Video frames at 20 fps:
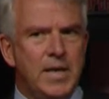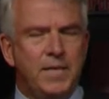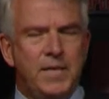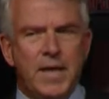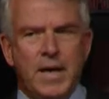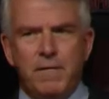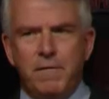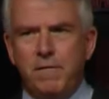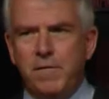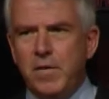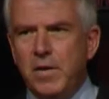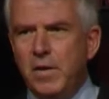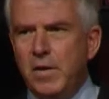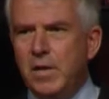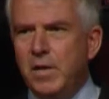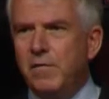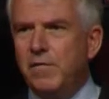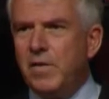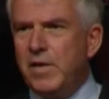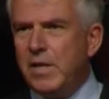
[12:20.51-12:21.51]
That
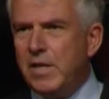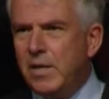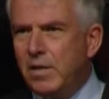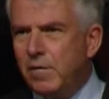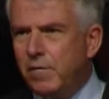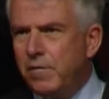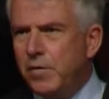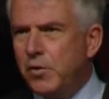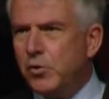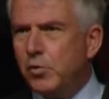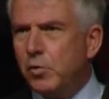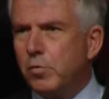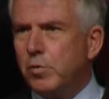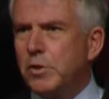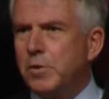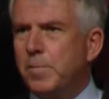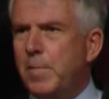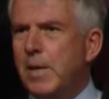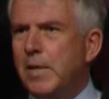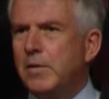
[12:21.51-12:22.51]
feeling of individual
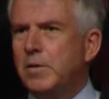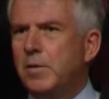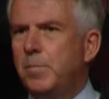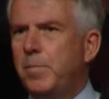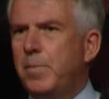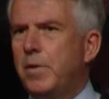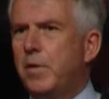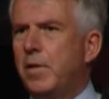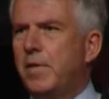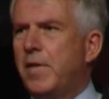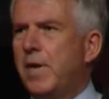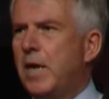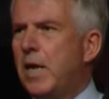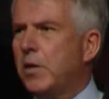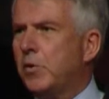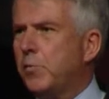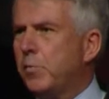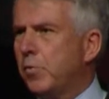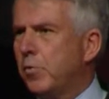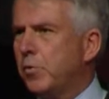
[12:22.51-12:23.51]
responsibility, that
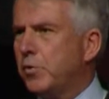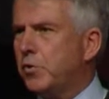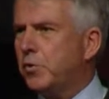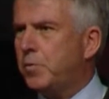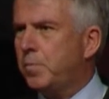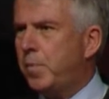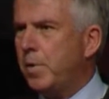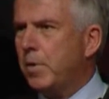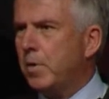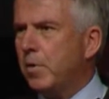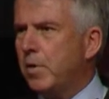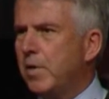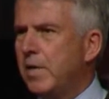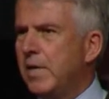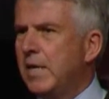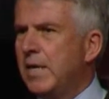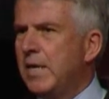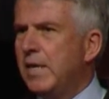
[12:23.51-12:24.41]
entrepreneurial spirit,